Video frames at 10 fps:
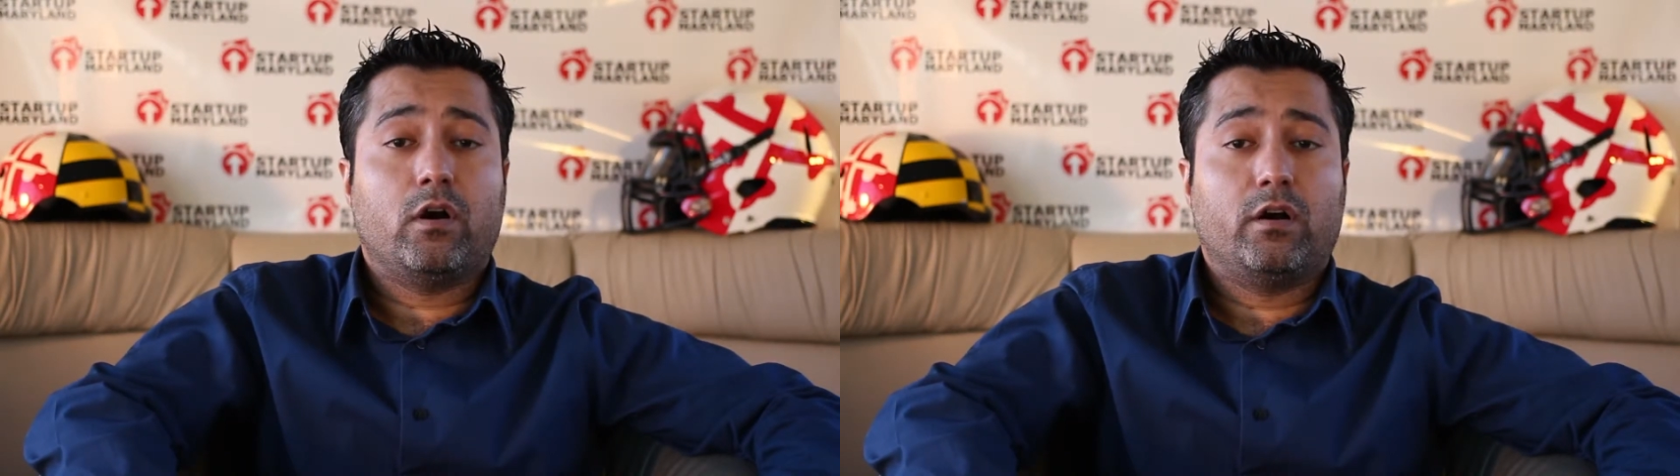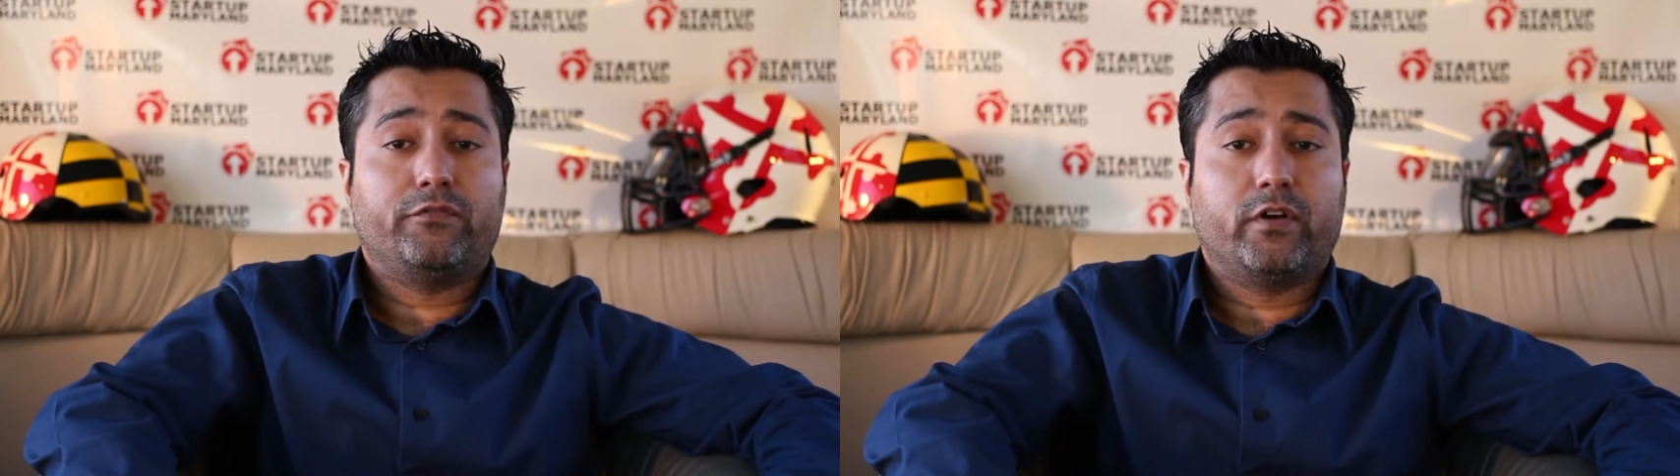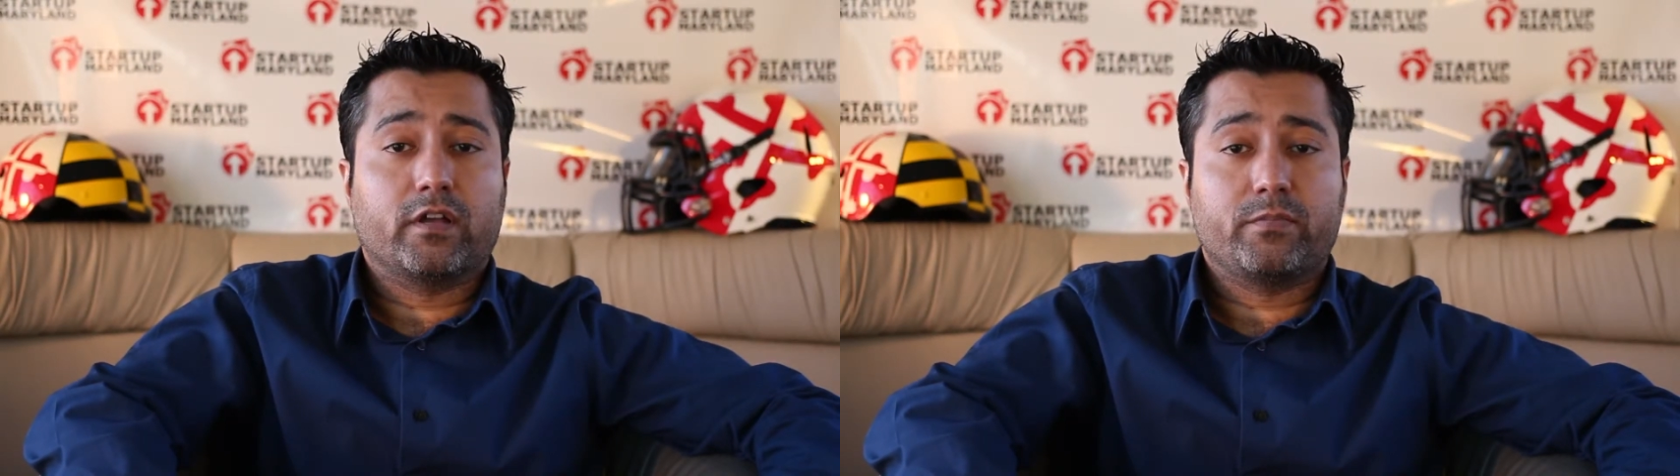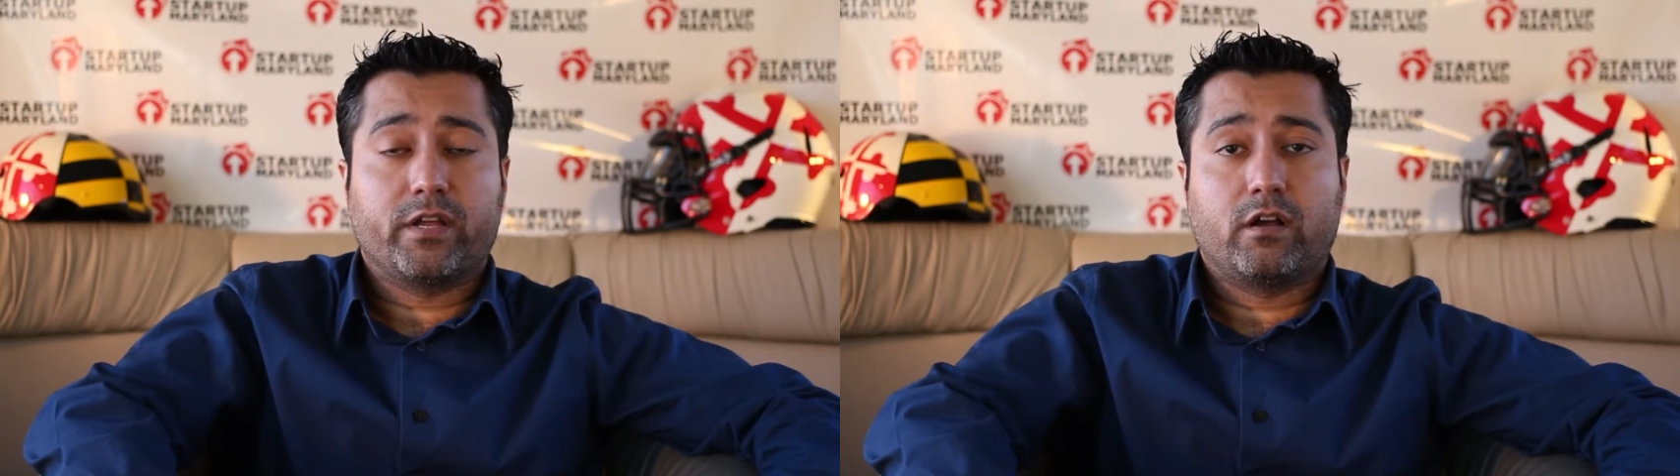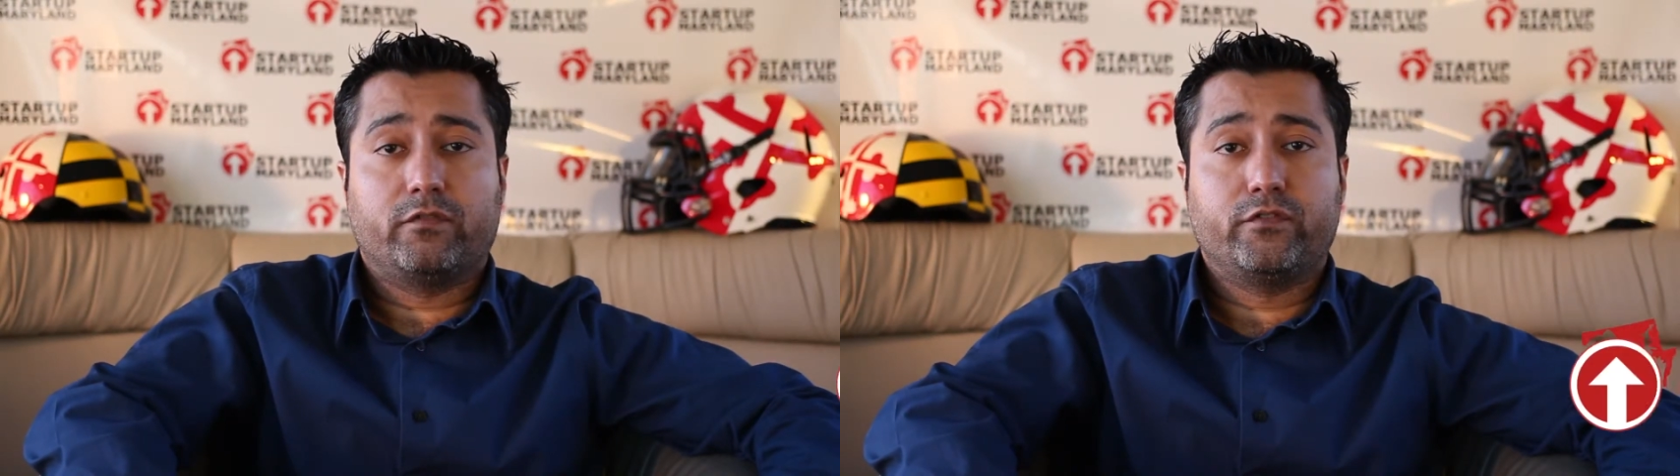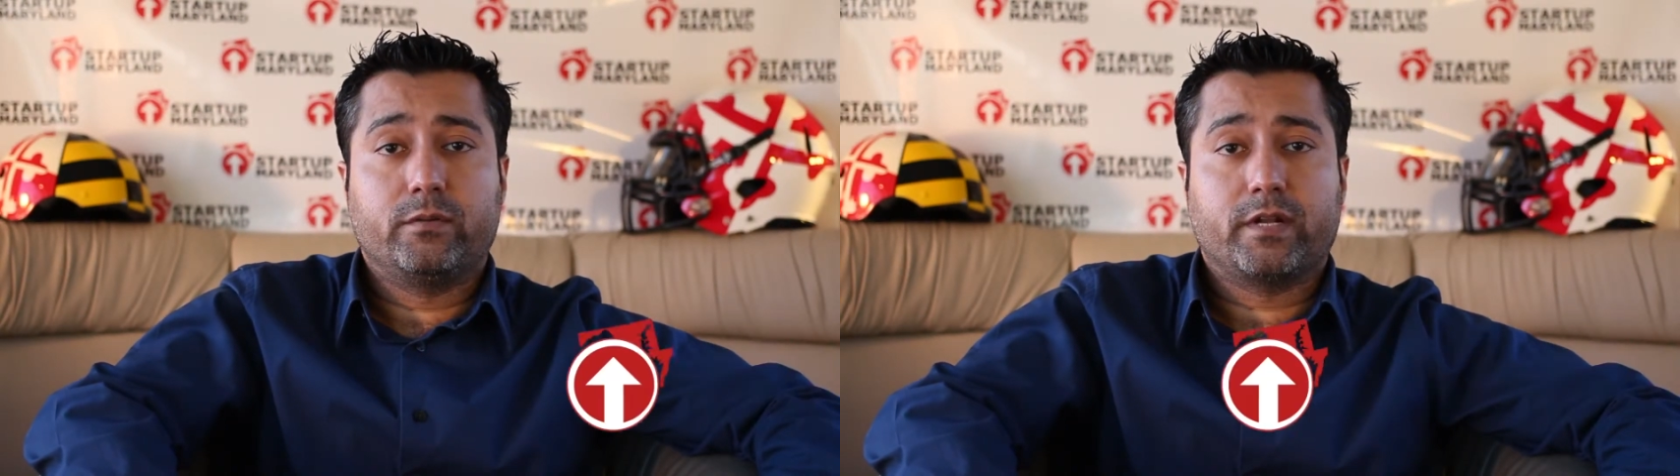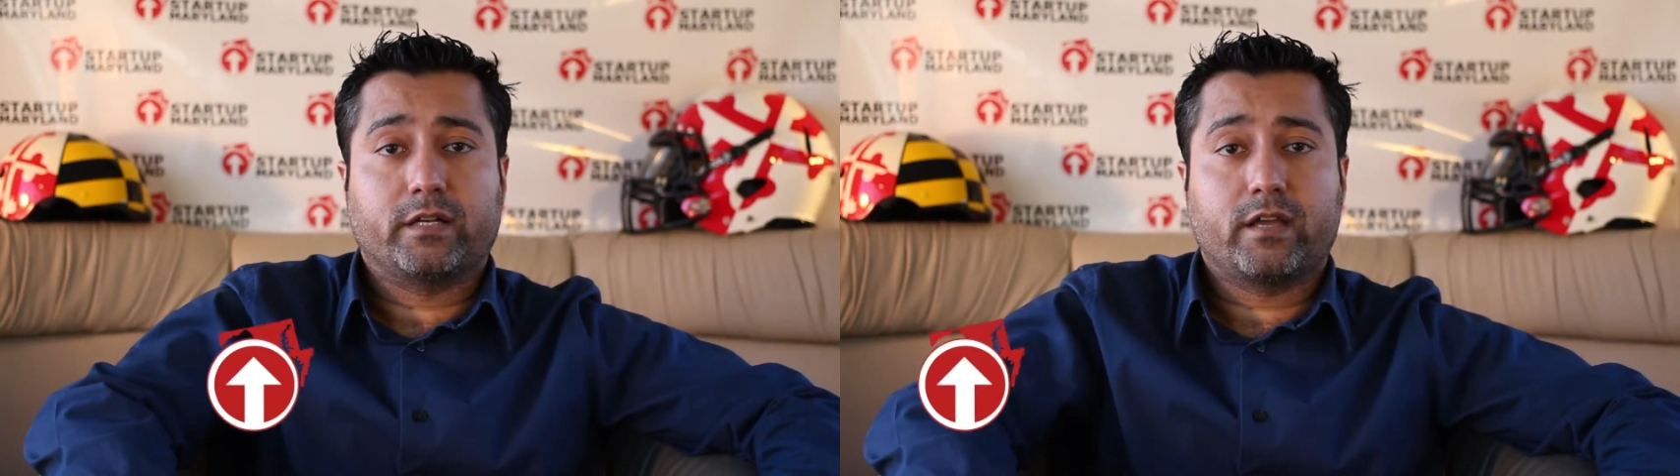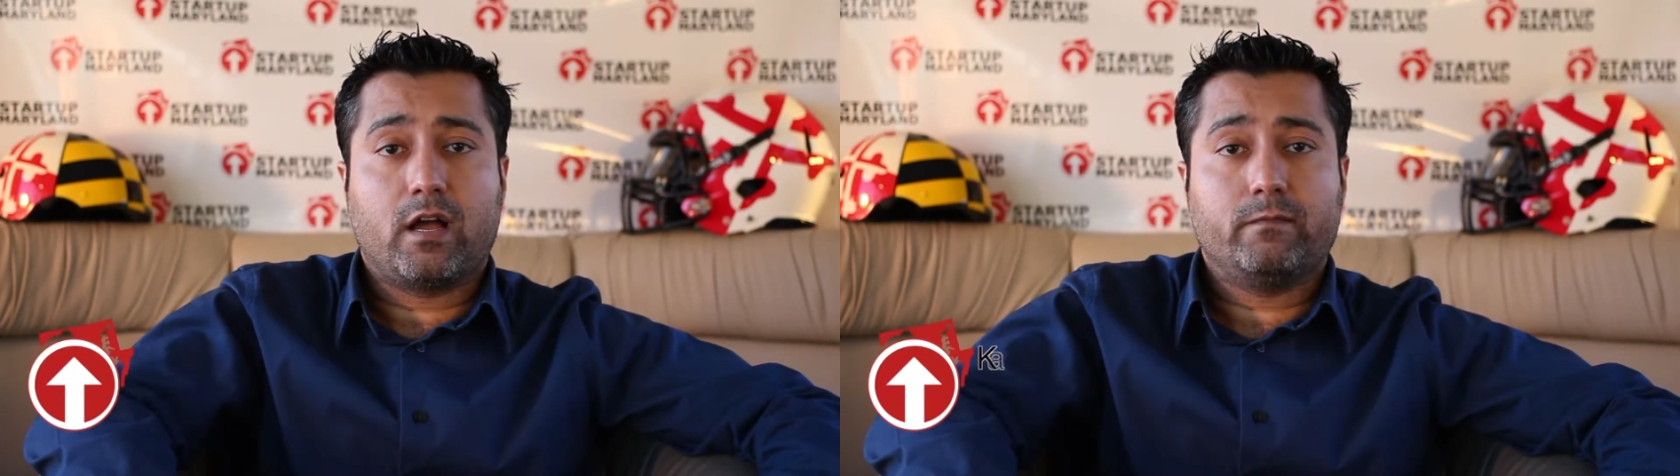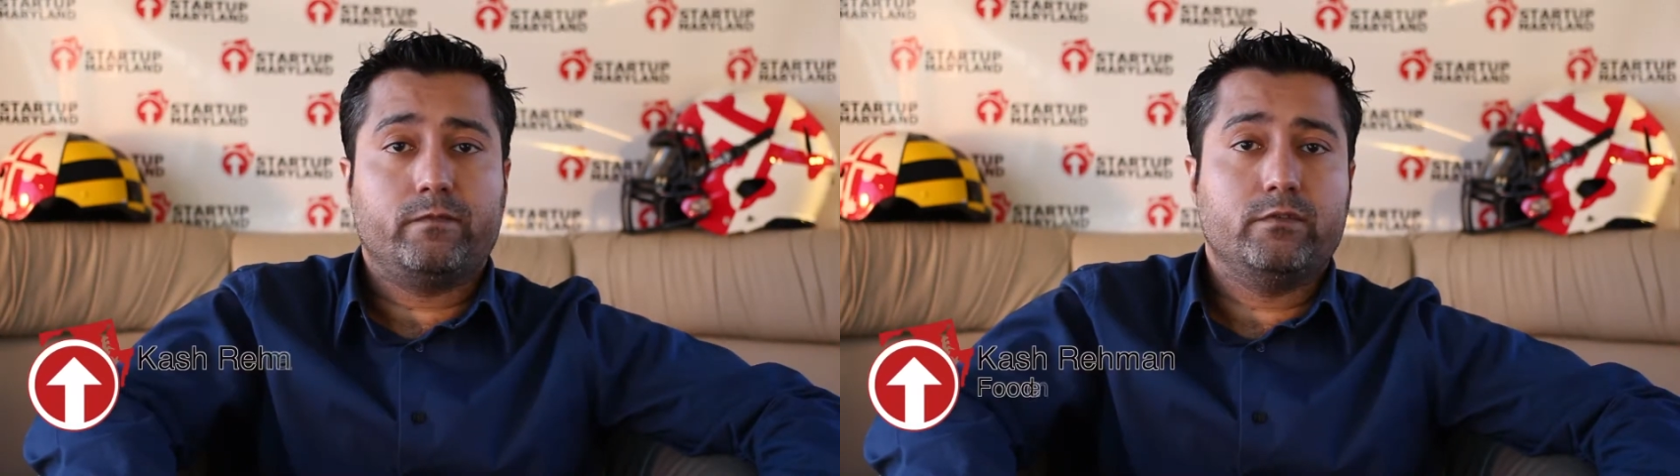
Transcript: of a company called Foodem.com.